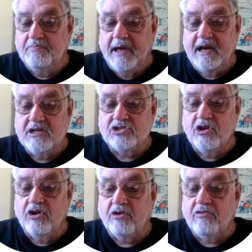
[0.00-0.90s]
beta is
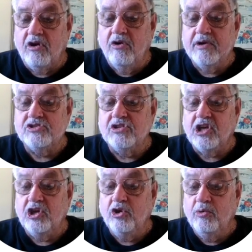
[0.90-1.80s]
going to grow as the
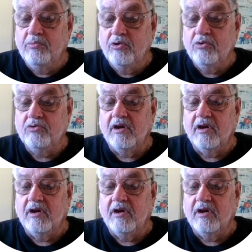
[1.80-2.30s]
cube root